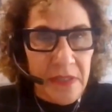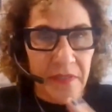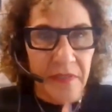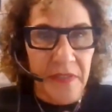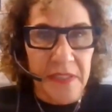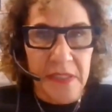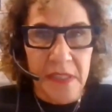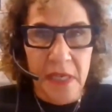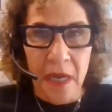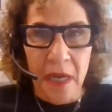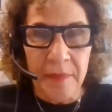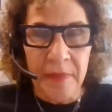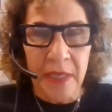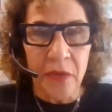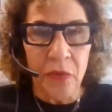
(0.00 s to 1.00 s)
of the
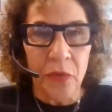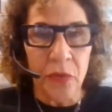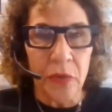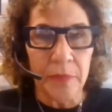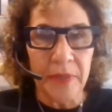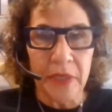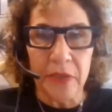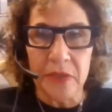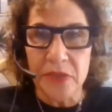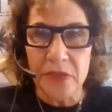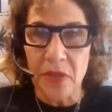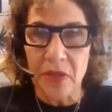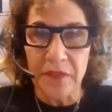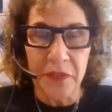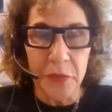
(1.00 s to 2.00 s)
timing or because
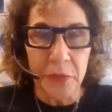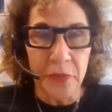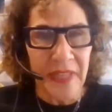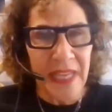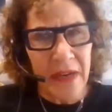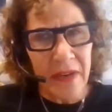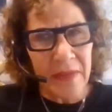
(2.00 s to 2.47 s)
all of you were there?